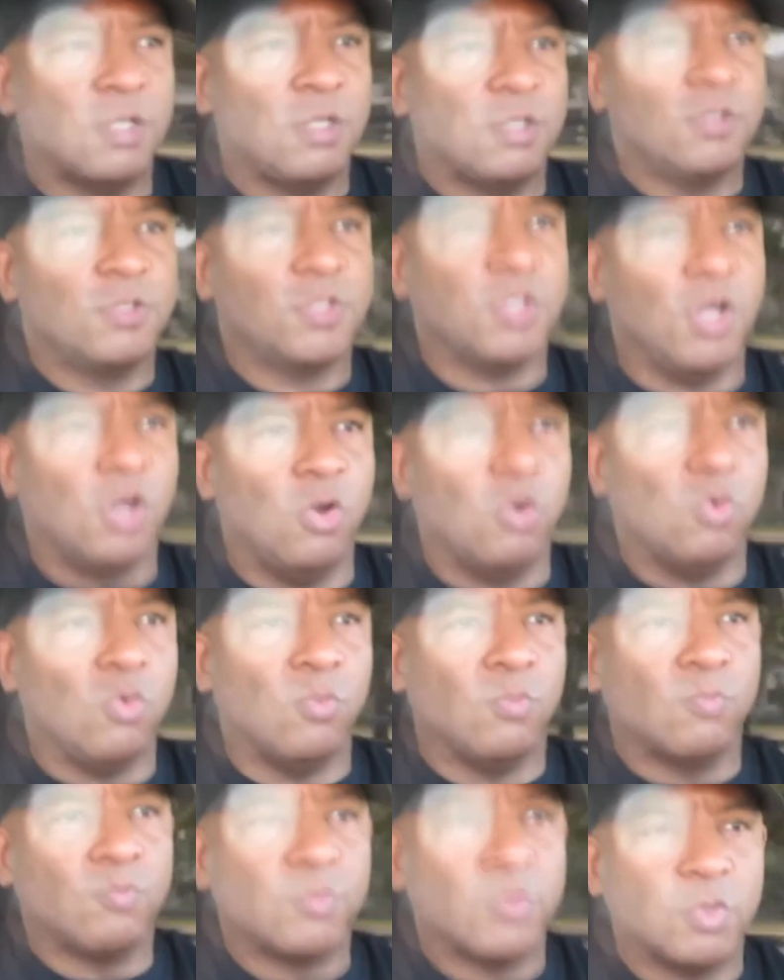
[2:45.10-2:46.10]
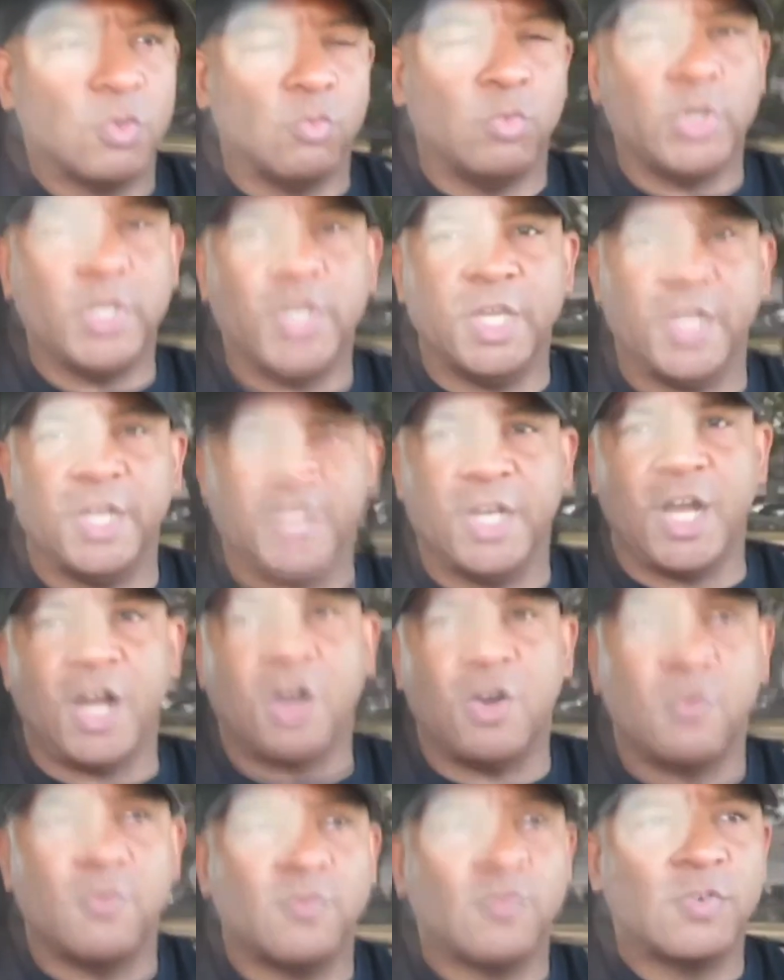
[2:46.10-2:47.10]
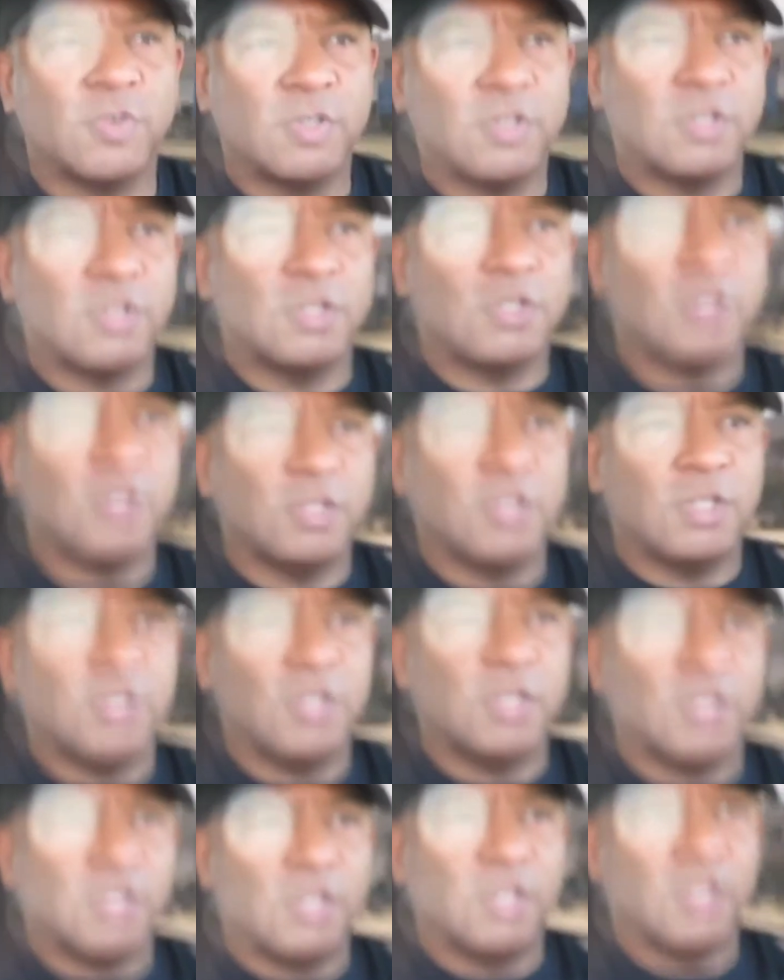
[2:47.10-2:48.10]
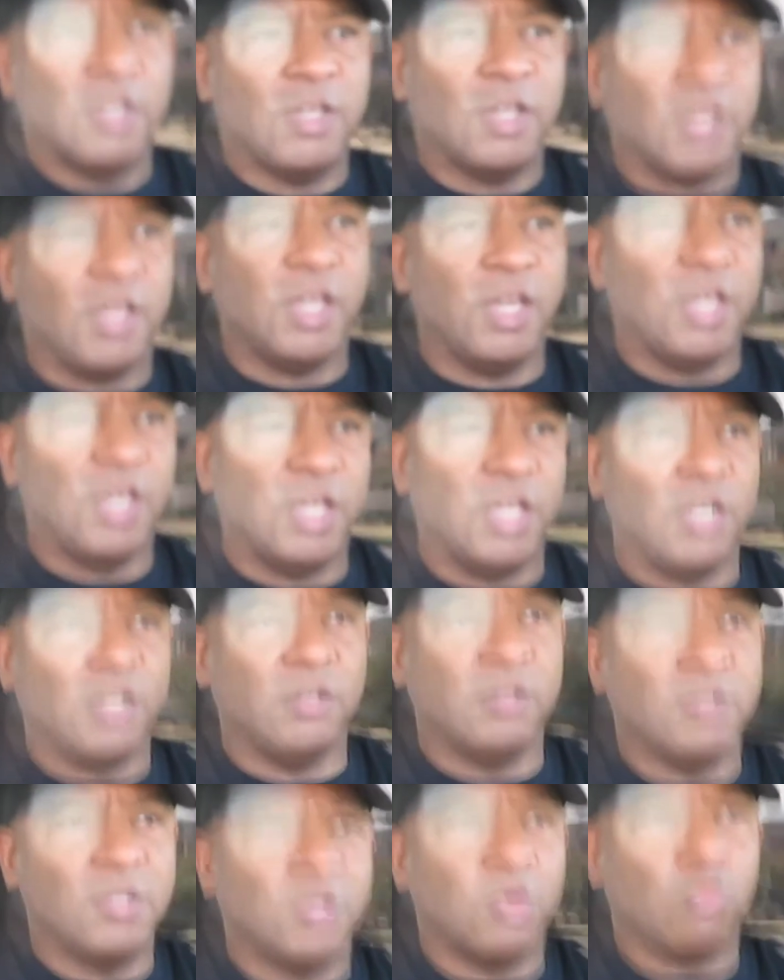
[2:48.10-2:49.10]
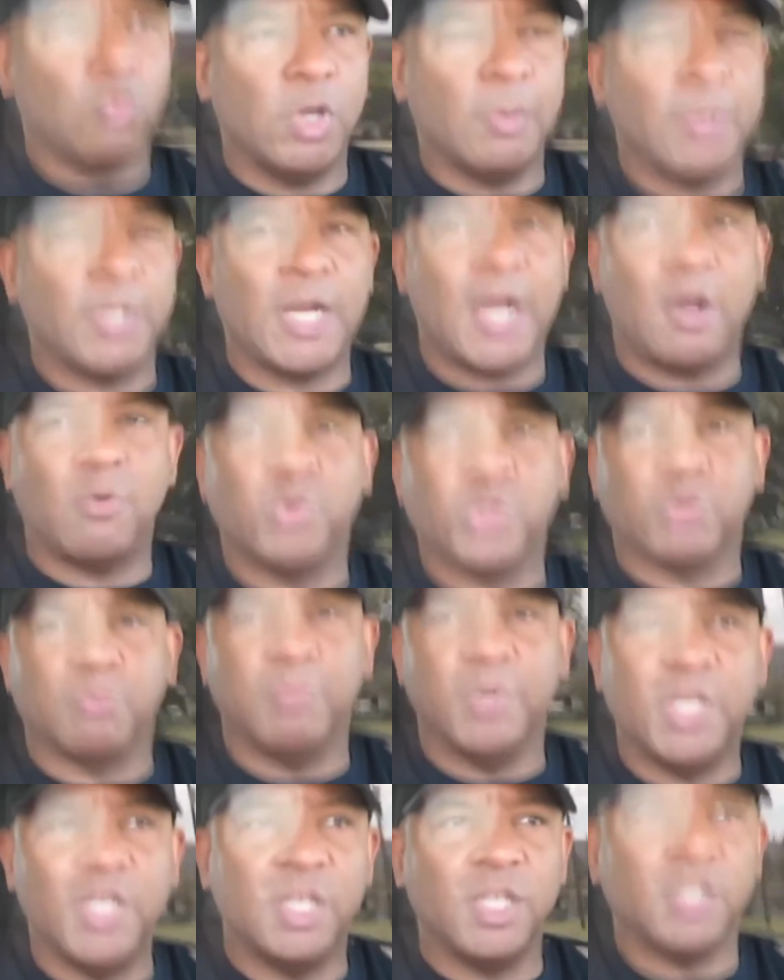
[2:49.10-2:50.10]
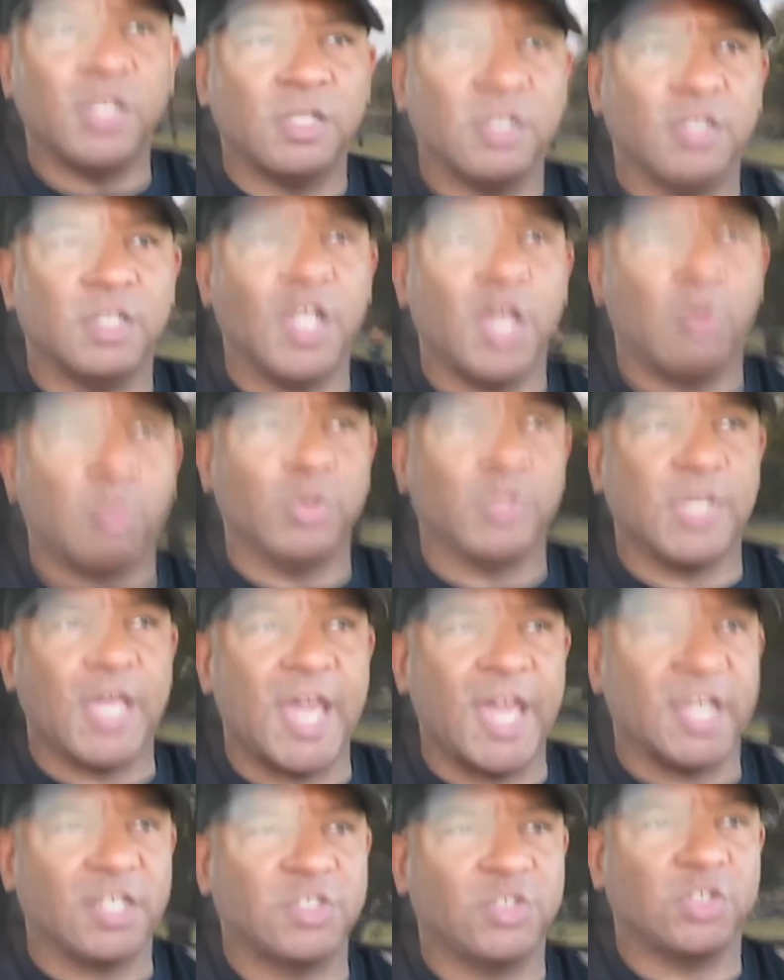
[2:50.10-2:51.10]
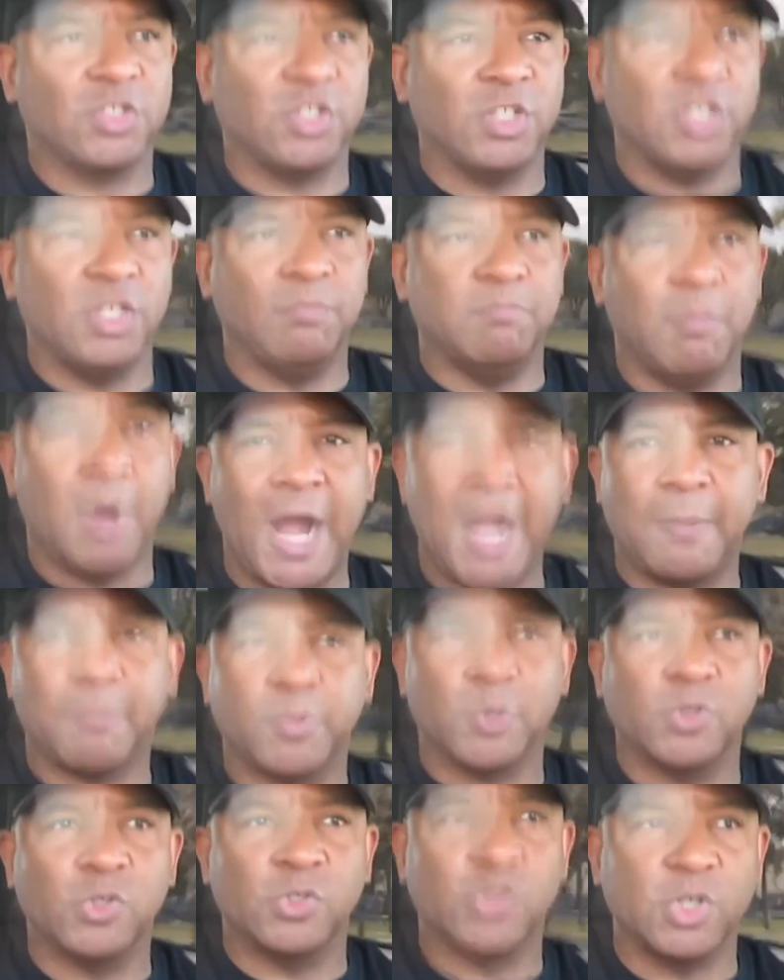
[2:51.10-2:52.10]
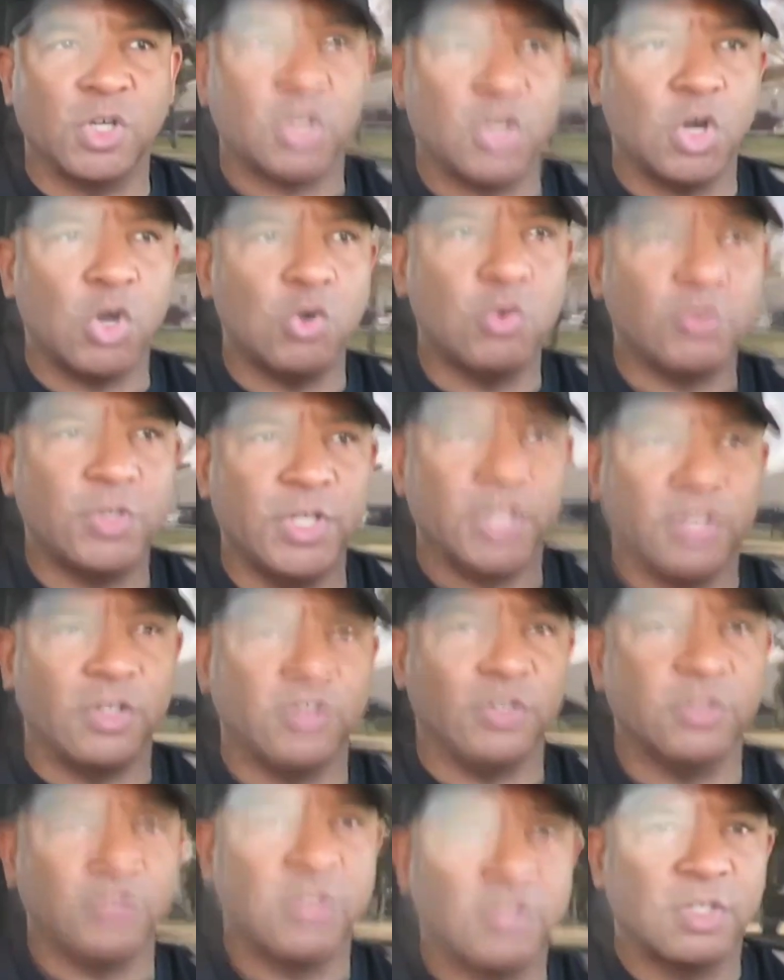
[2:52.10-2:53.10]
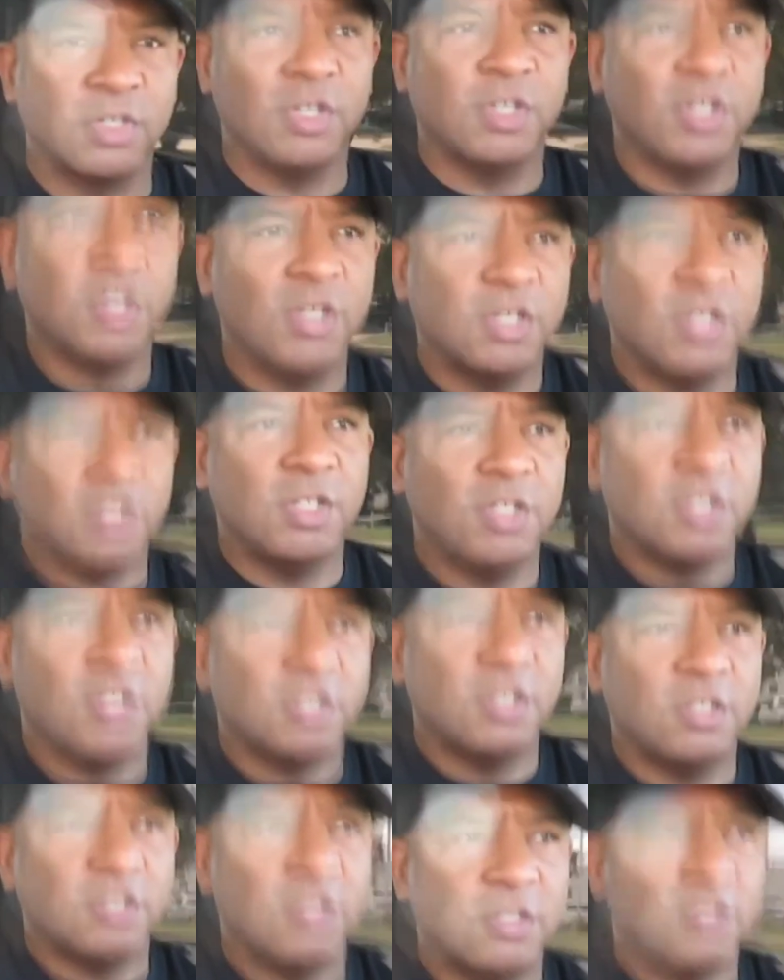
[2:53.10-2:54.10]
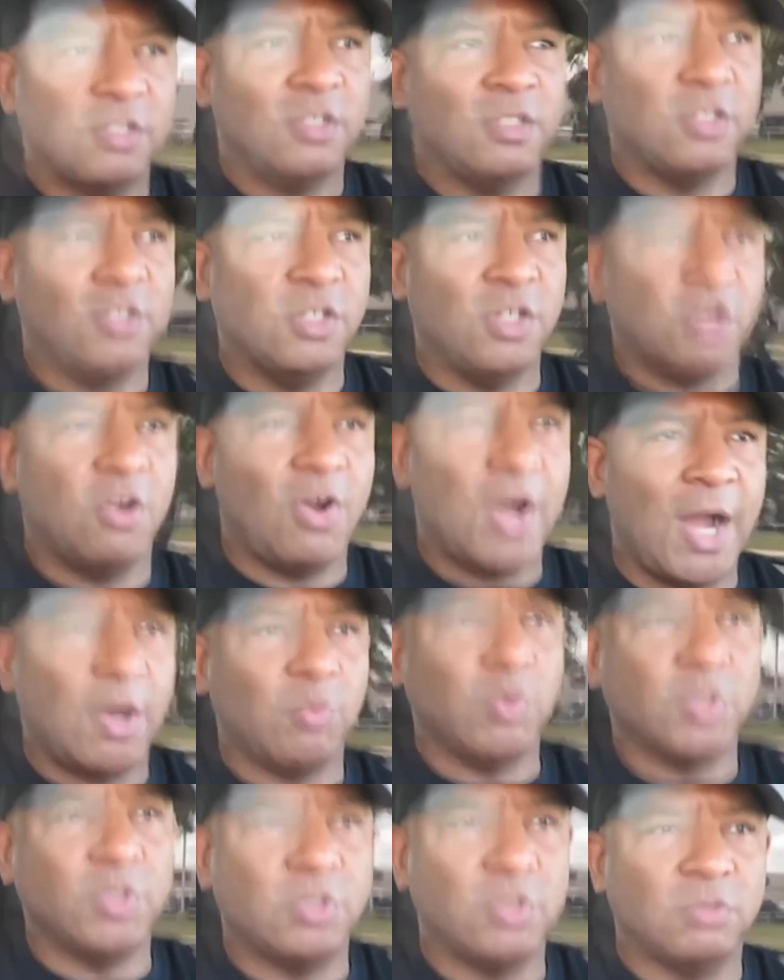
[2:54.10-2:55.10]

So we hit it off. And women I was meeting that was actually boppers or gold diggers, you know, I would